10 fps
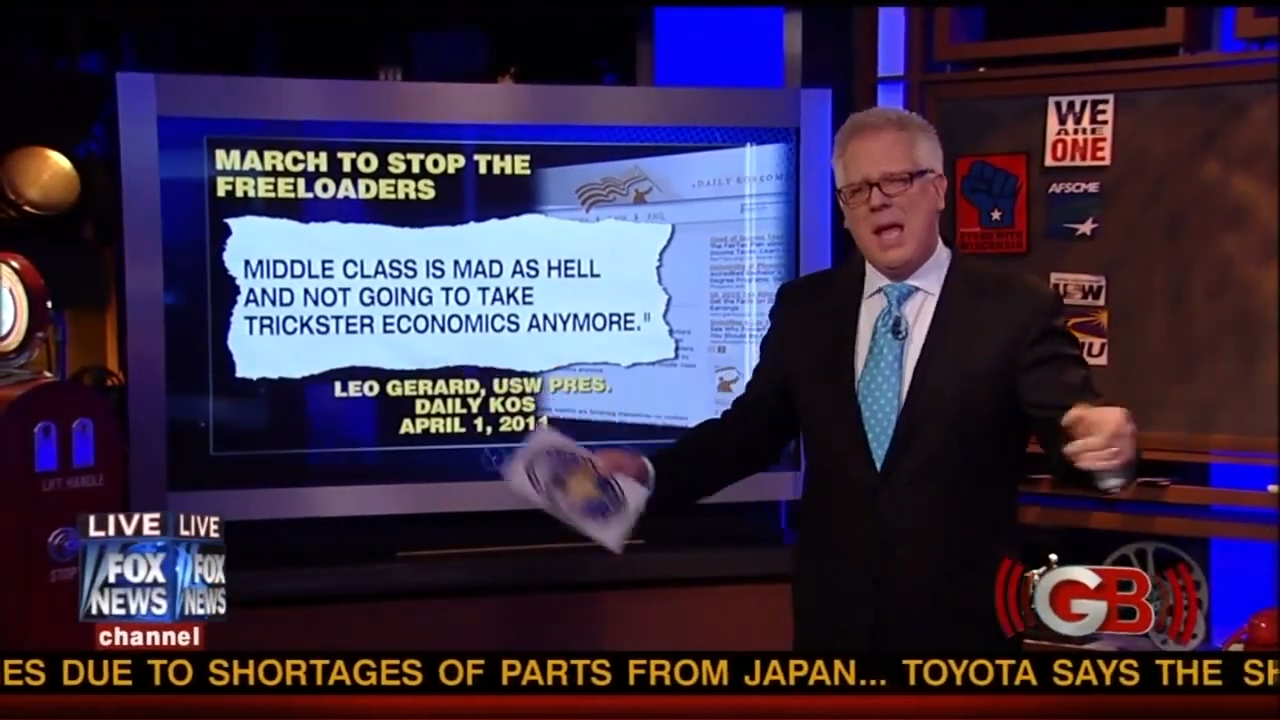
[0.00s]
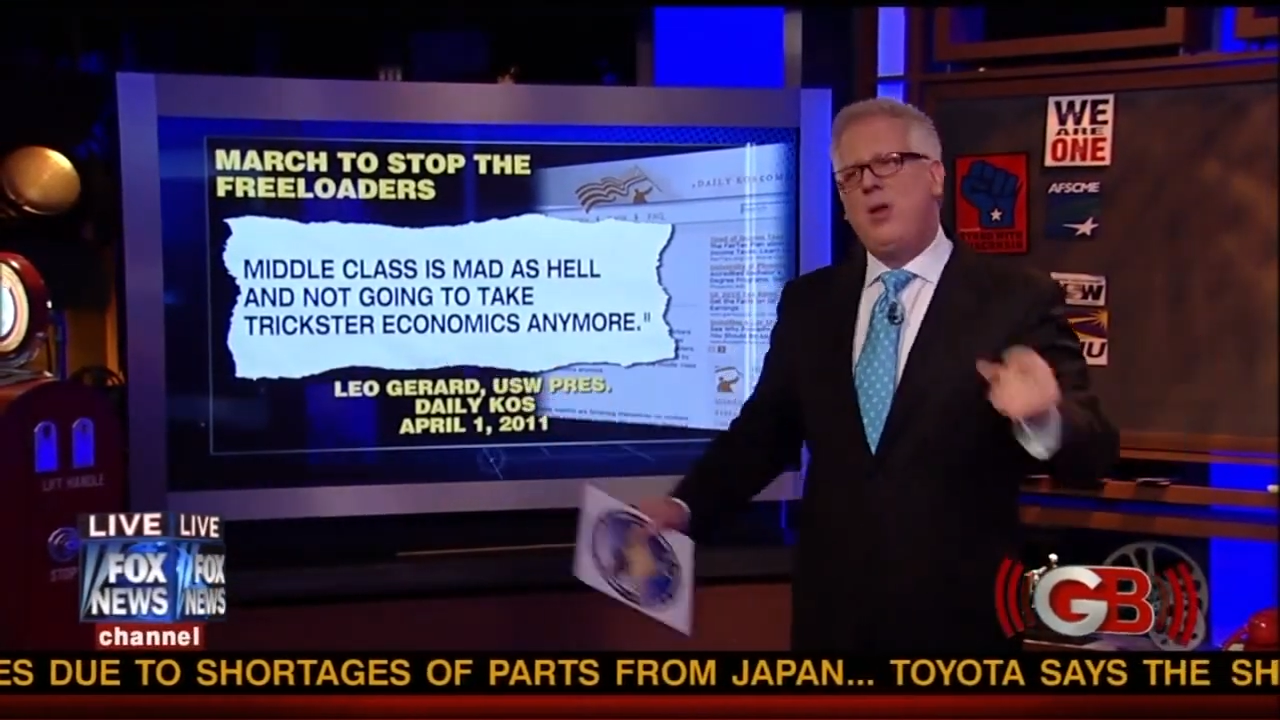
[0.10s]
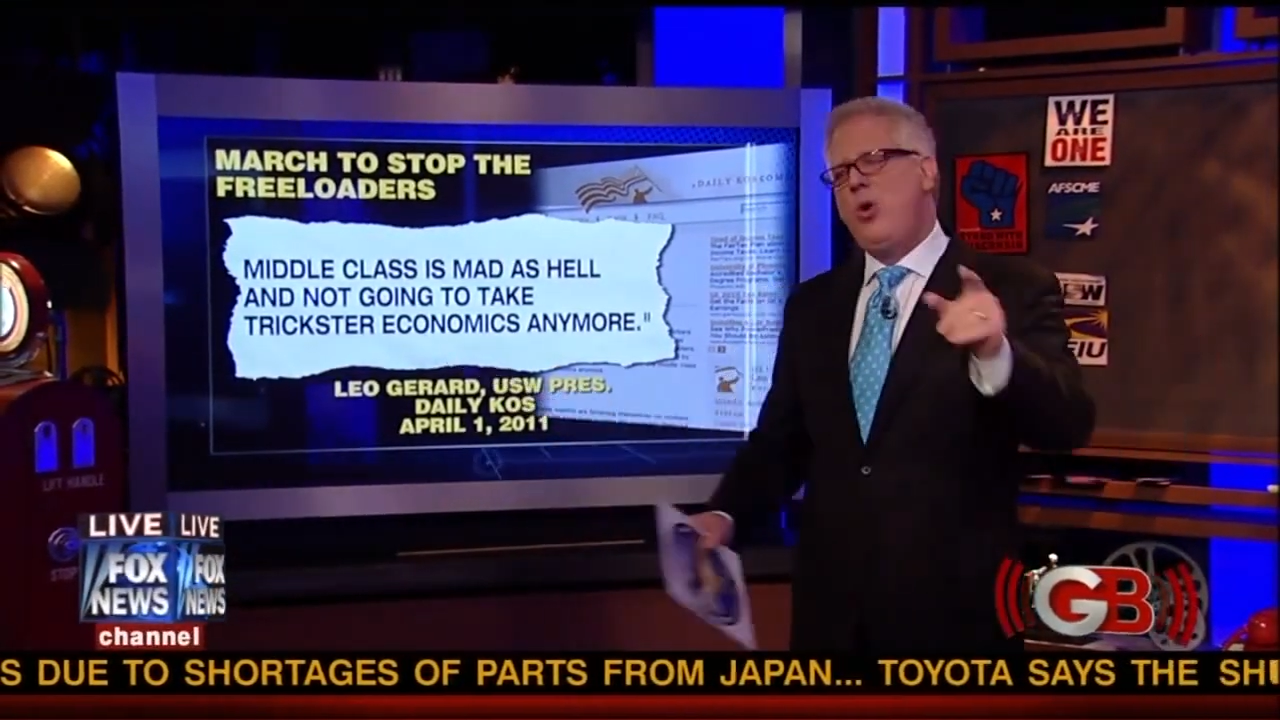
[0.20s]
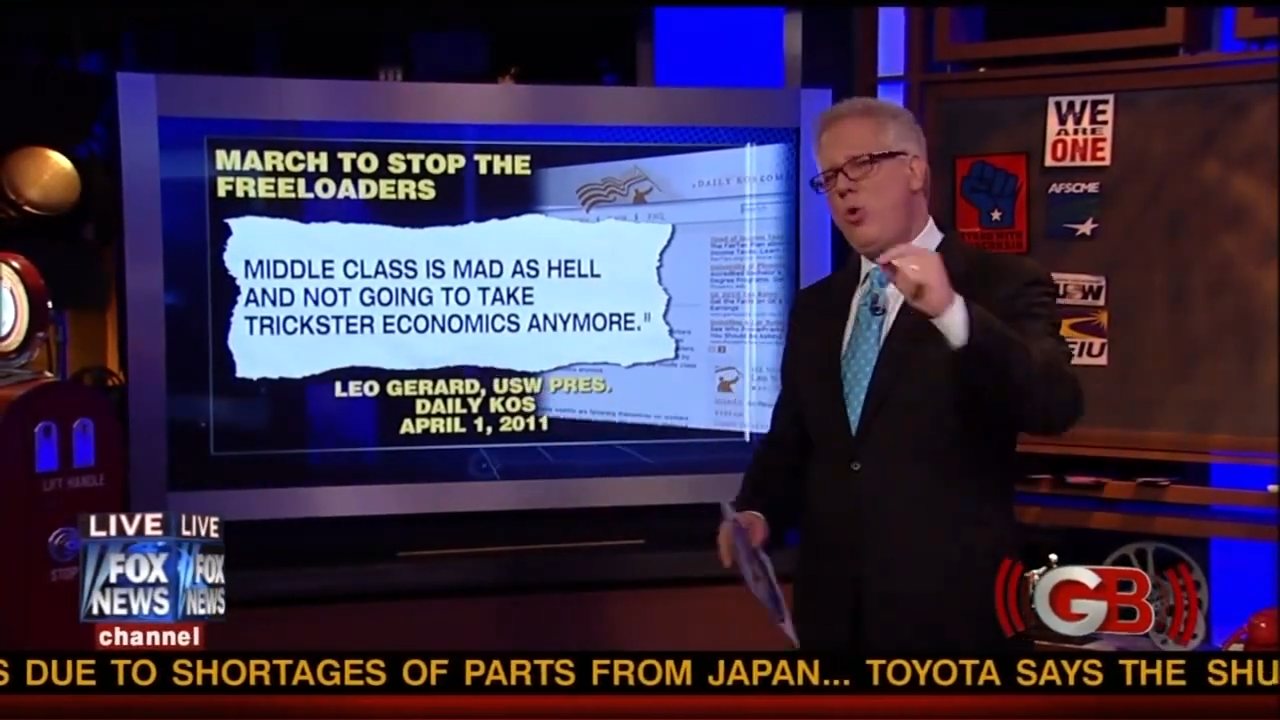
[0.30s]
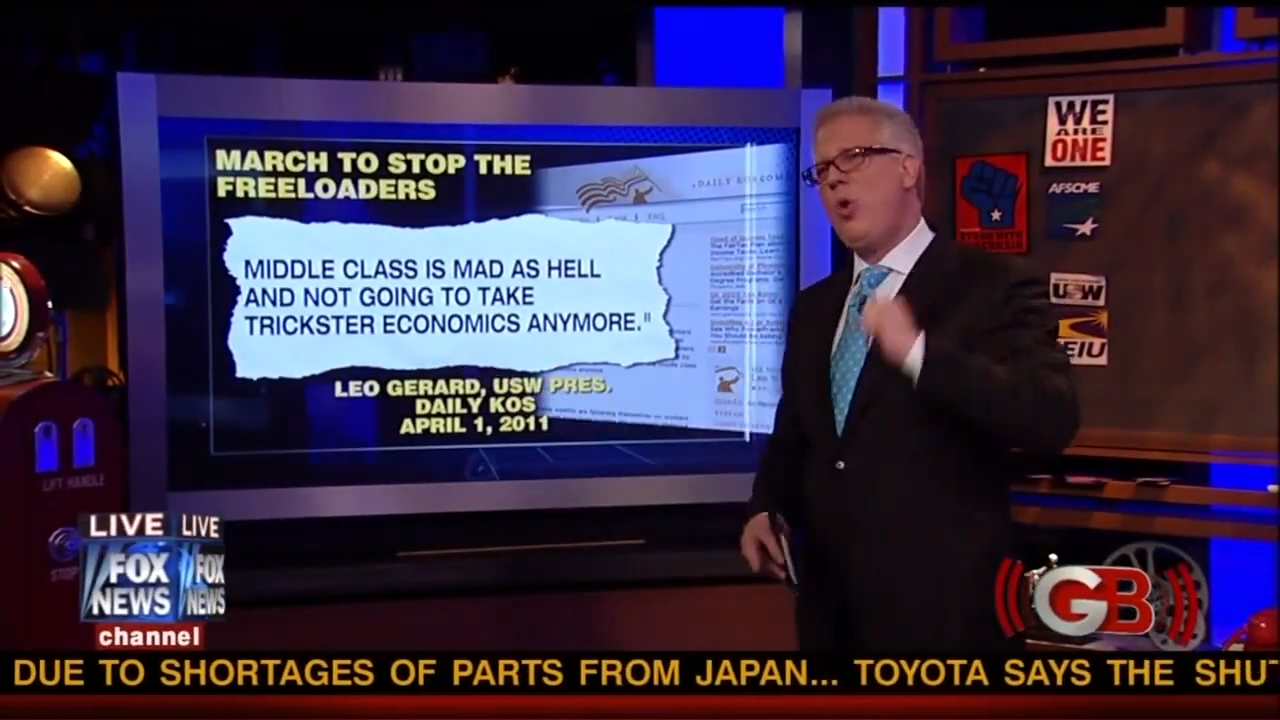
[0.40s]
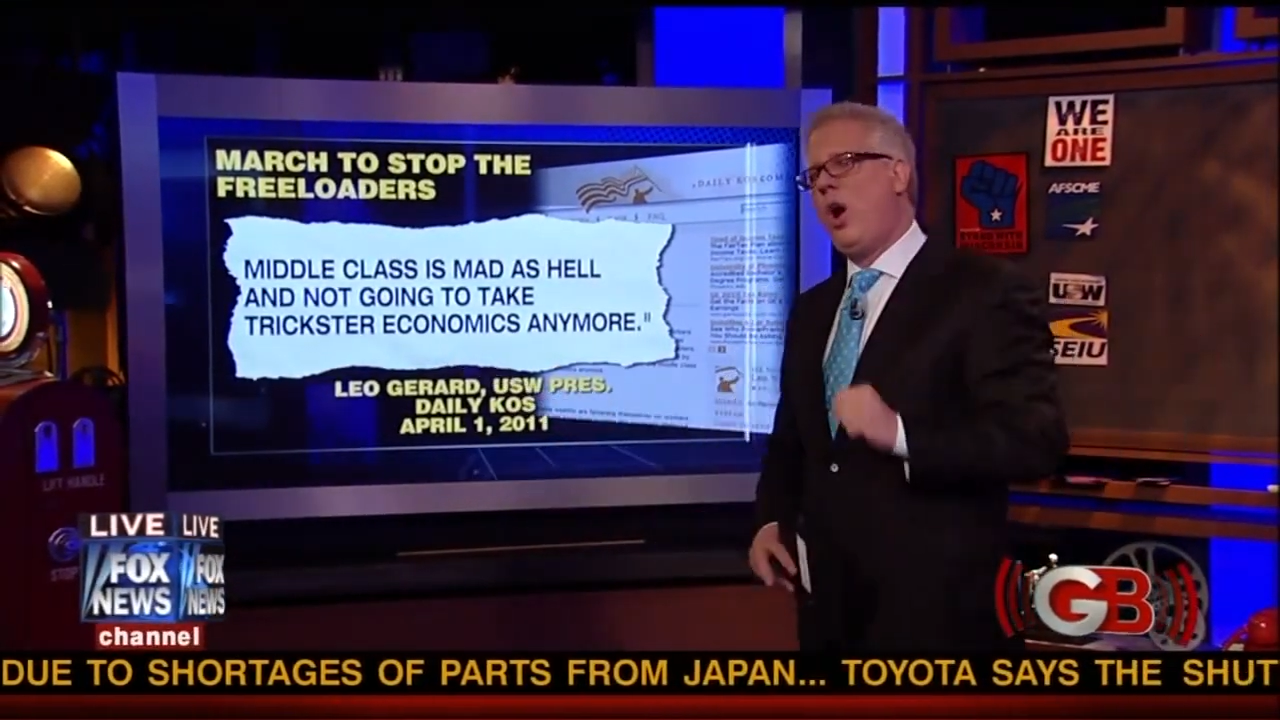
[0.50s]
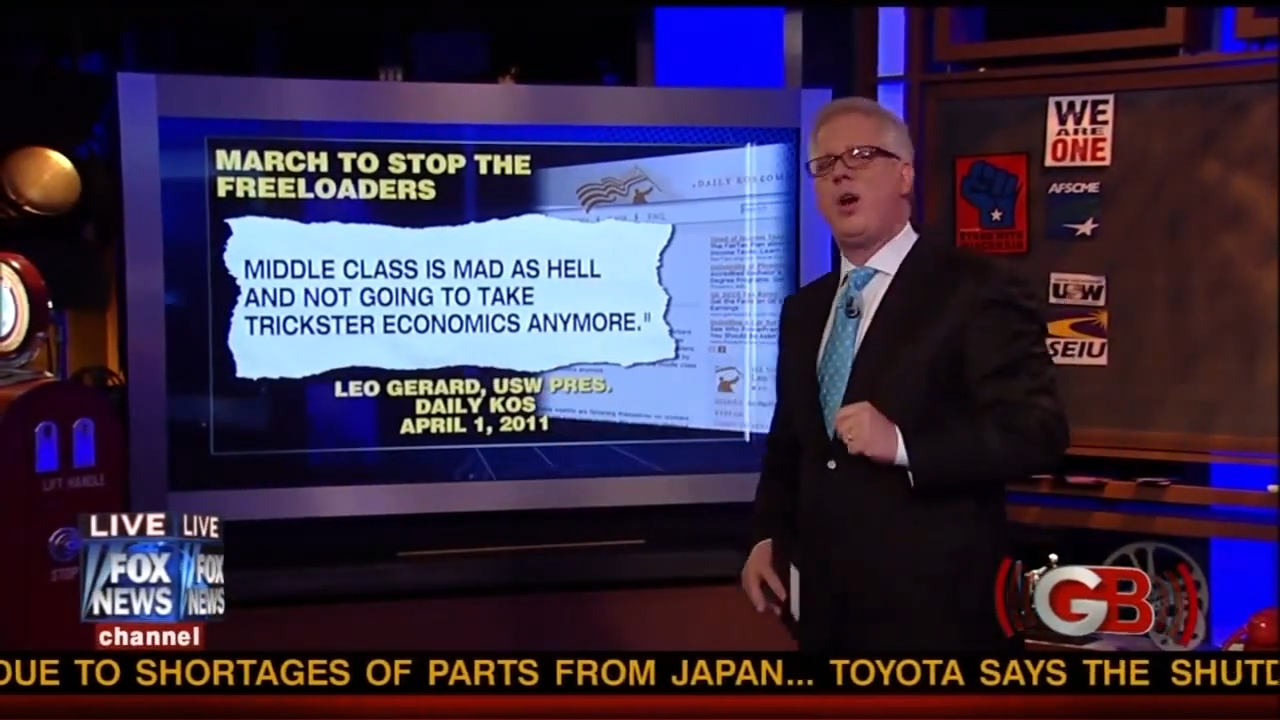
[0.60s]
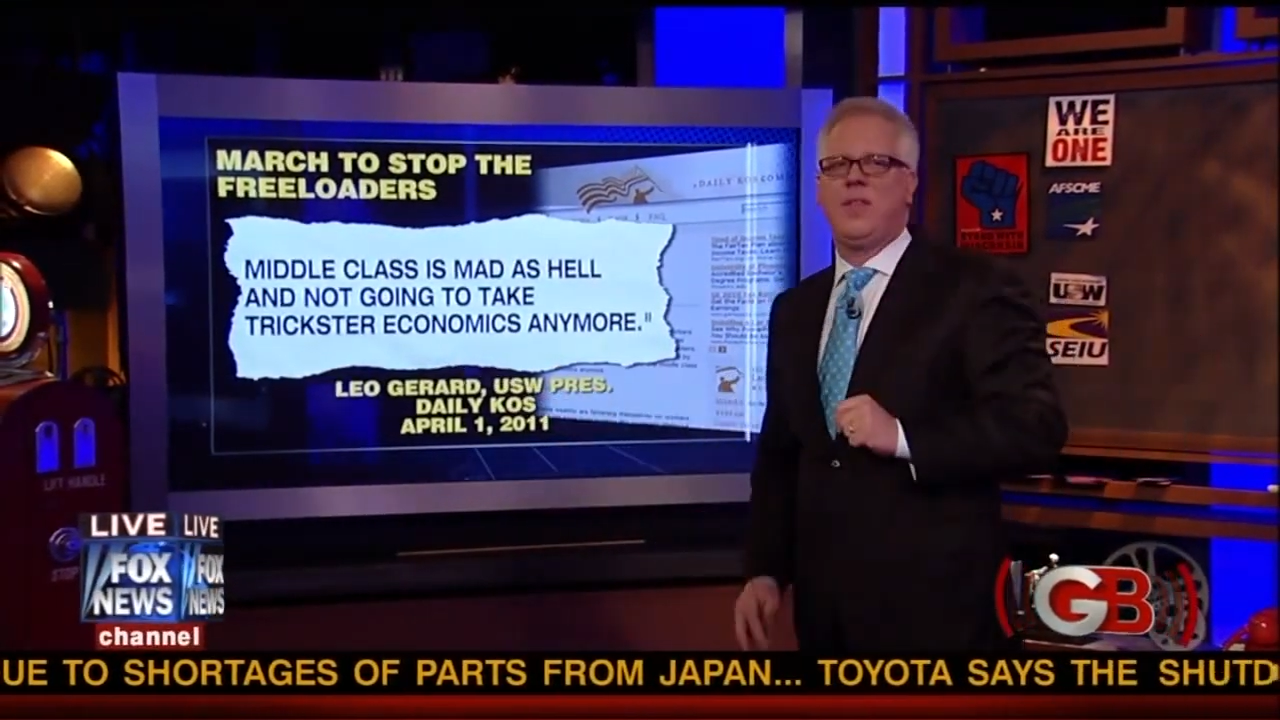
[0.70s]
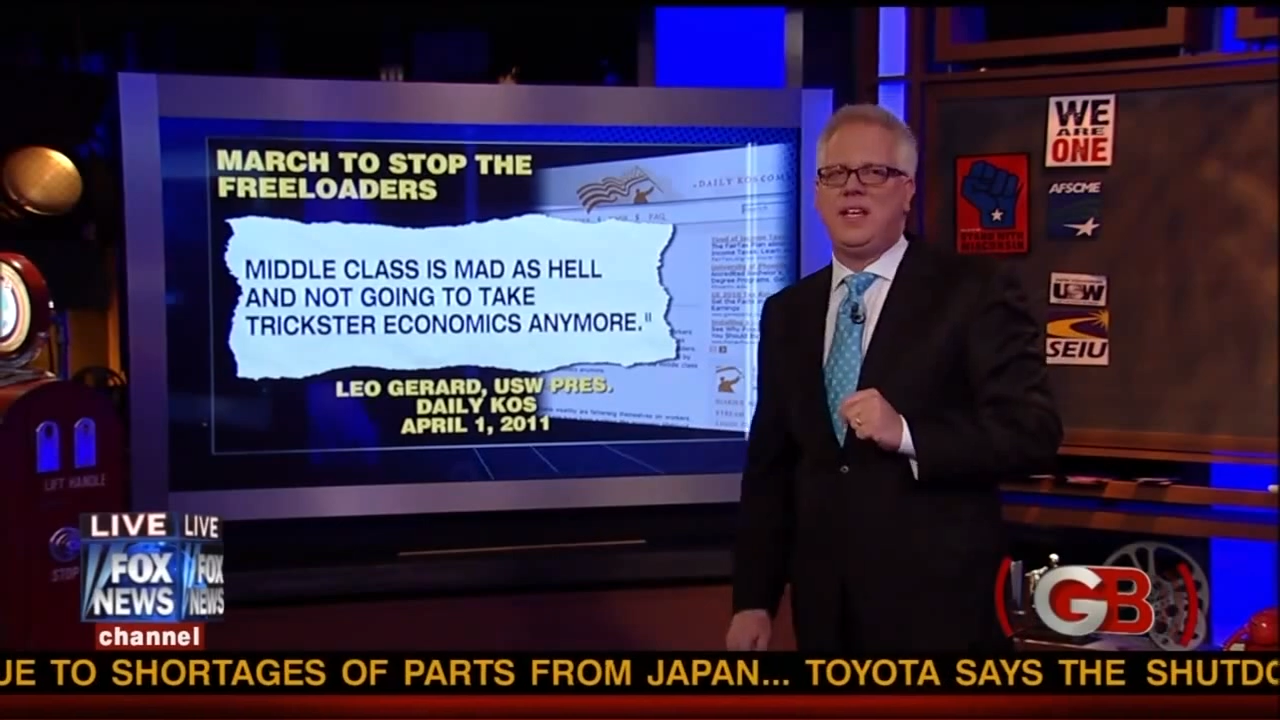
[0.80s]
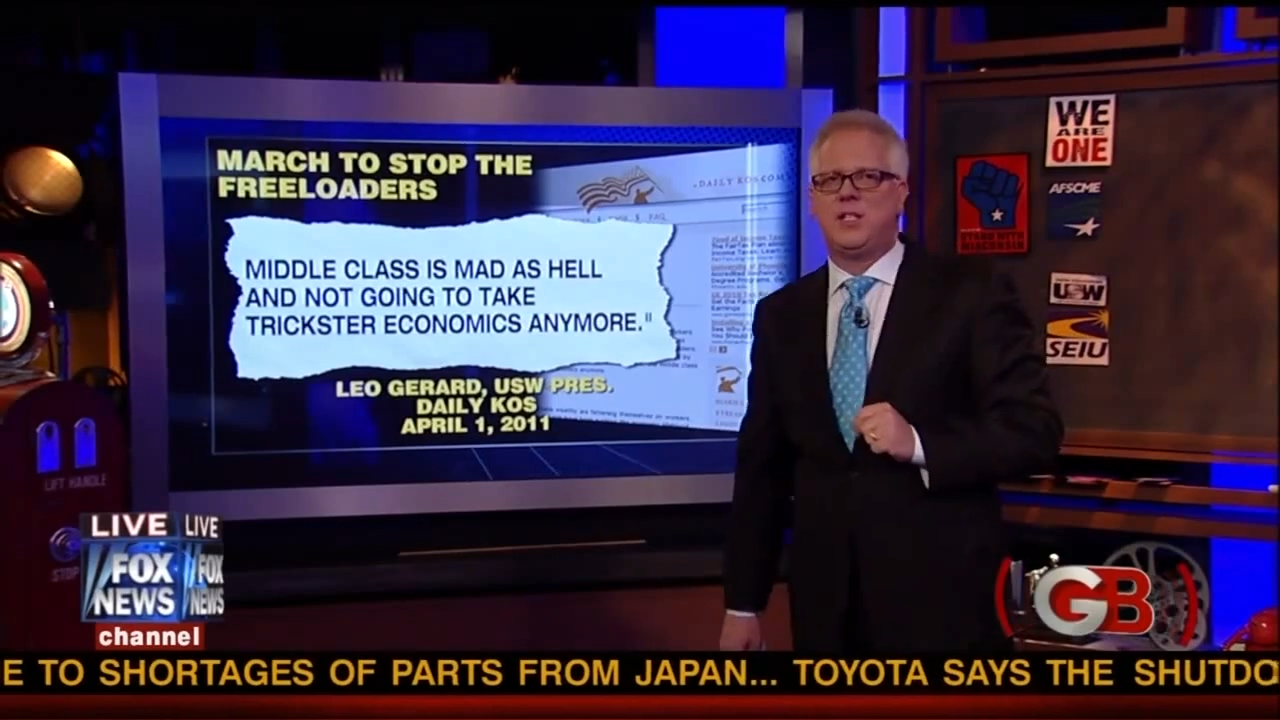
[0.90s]
And who
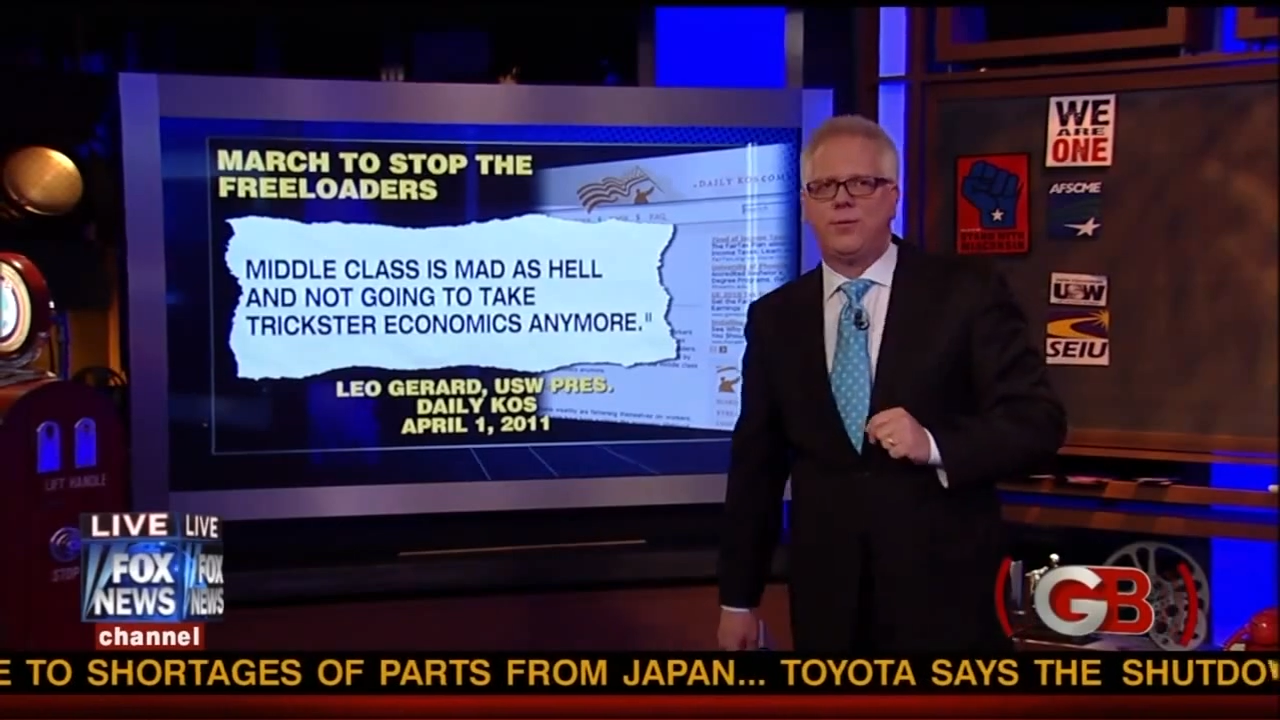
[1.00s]
are these